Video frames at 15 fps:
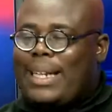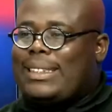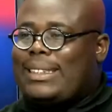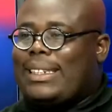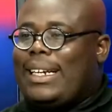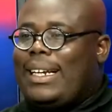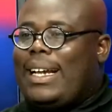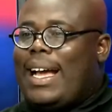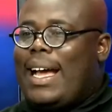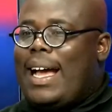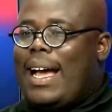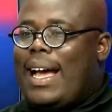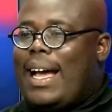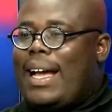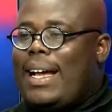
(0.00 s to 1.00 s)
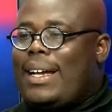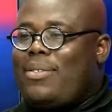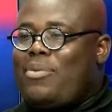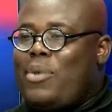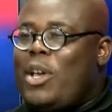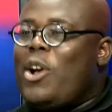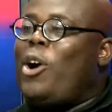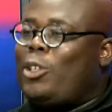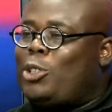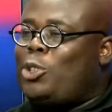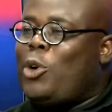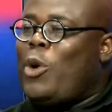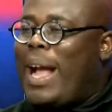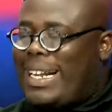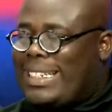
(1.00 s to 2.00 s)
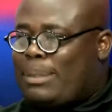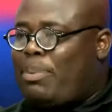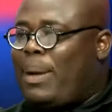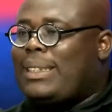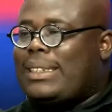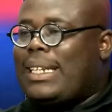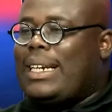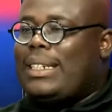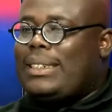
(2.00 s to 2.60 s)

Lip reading: but we also expect